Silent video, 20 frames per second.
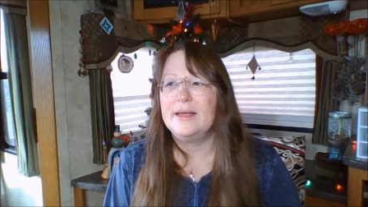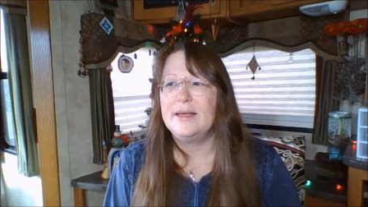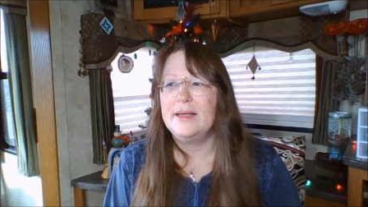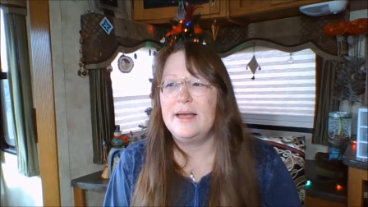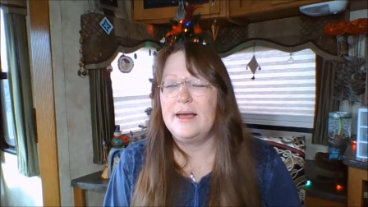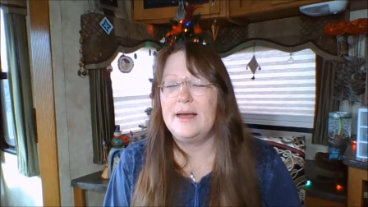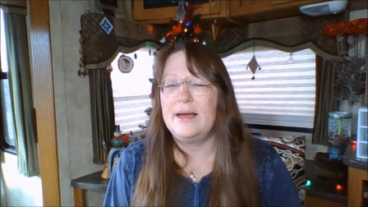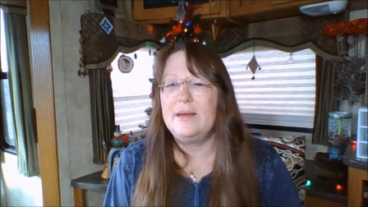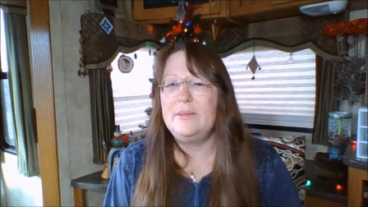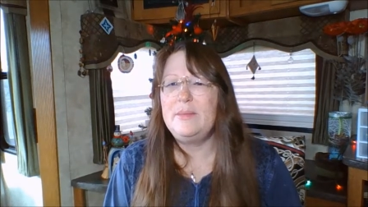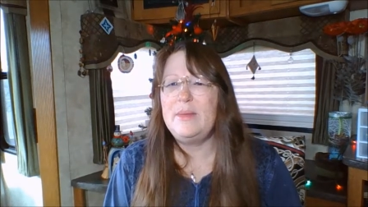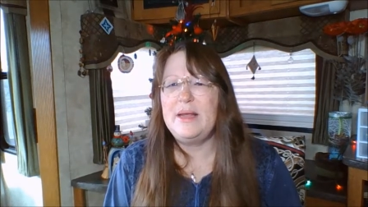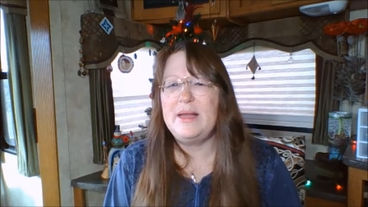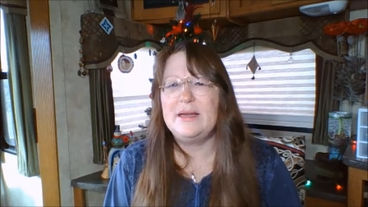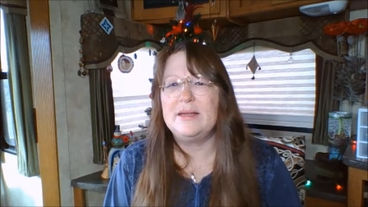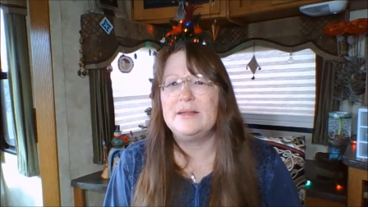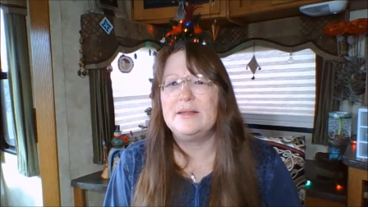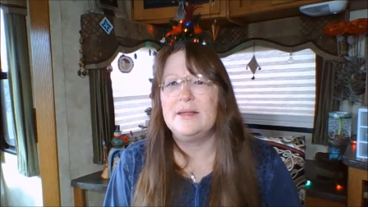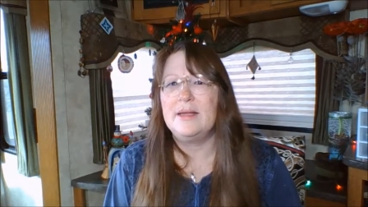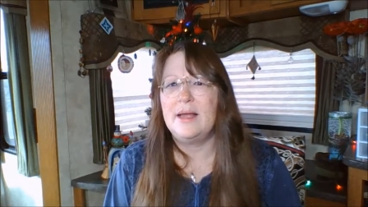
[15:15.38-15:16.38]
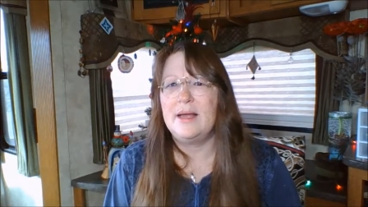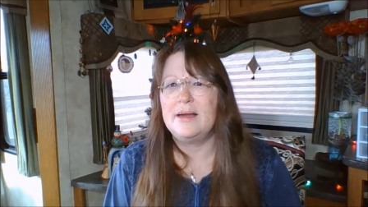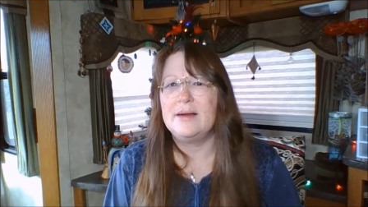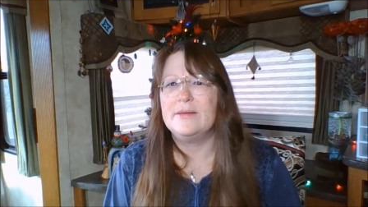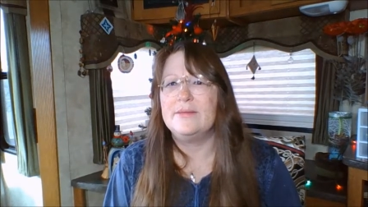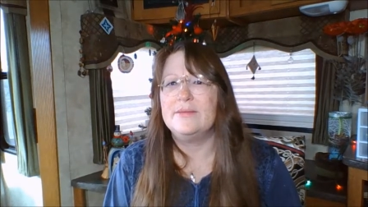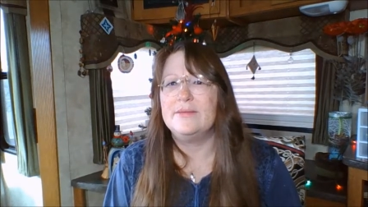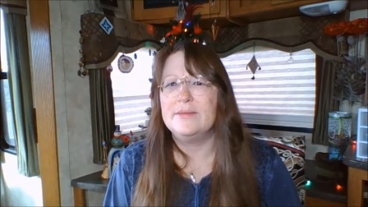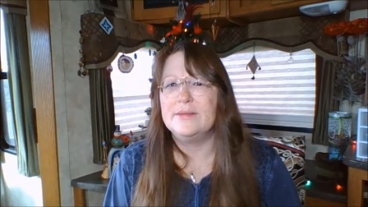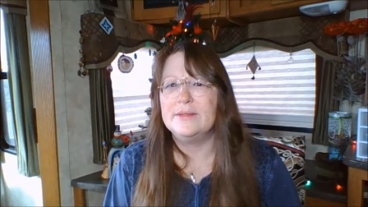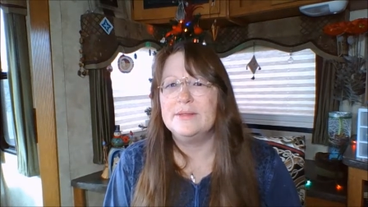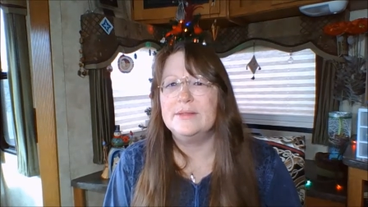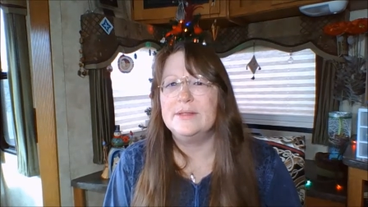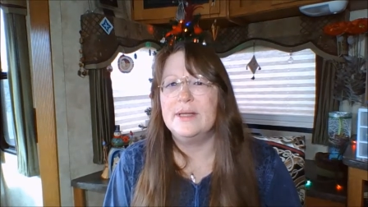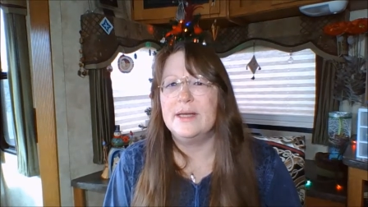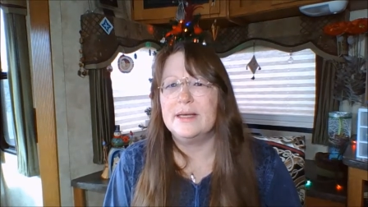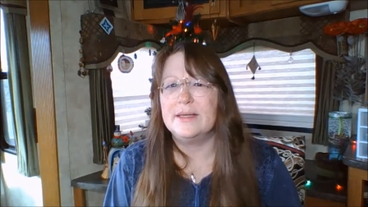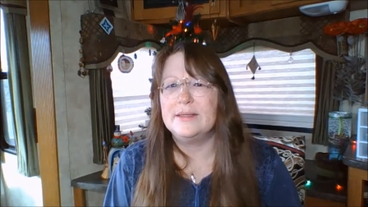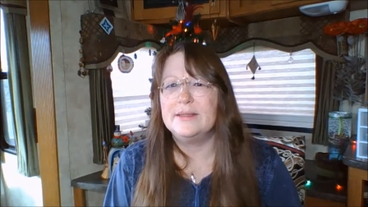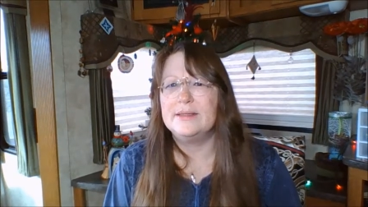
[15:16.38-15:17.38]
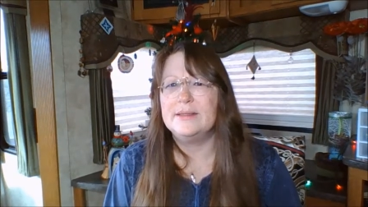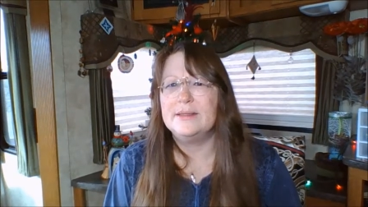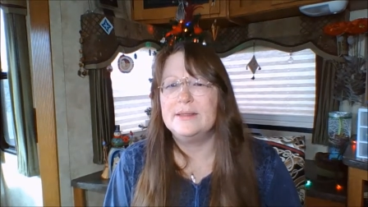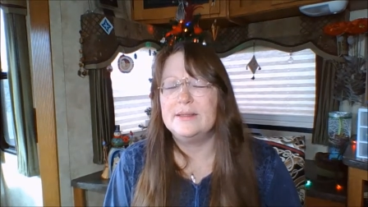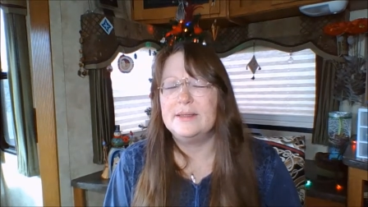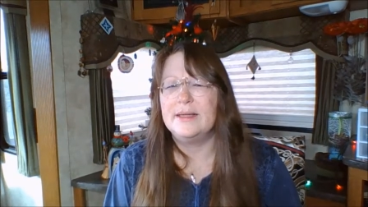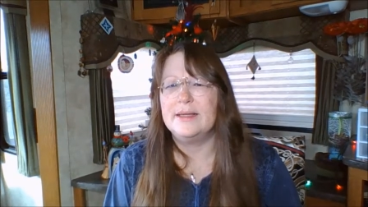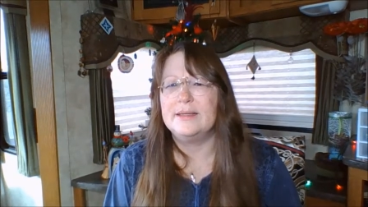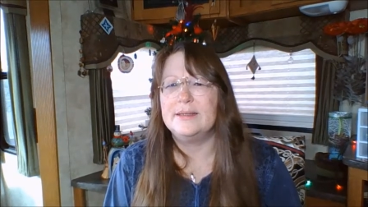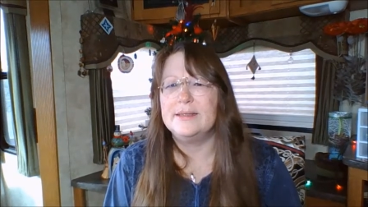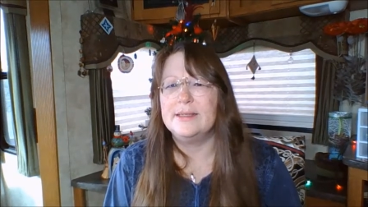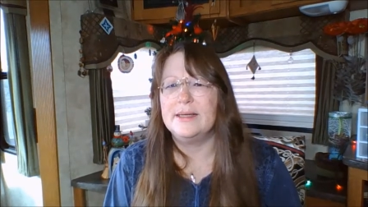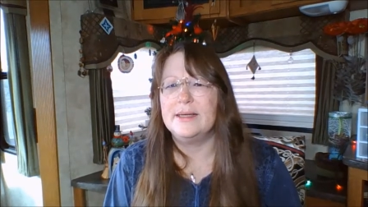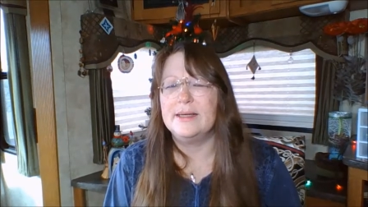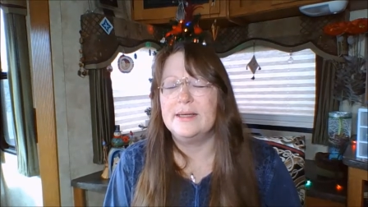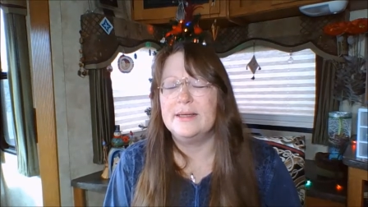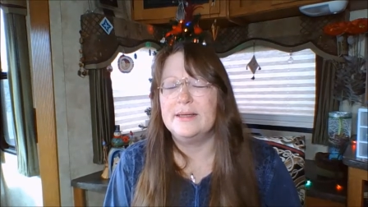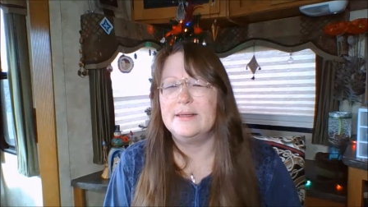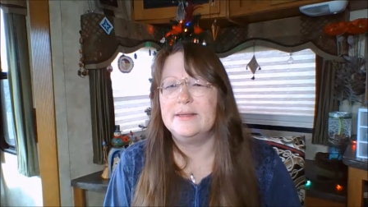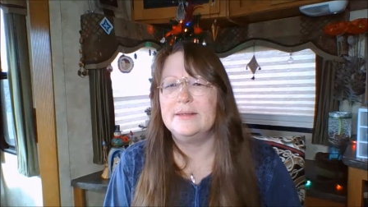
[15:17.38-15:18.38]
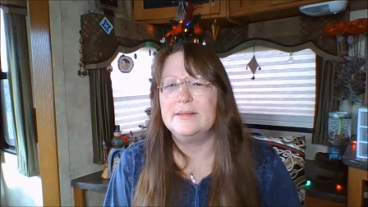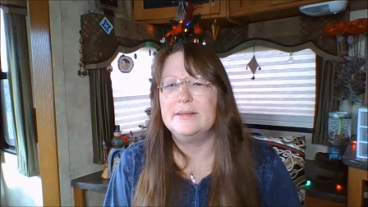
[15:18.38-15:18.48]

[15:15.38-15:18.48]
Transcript: yeah, I made a lot of food that day.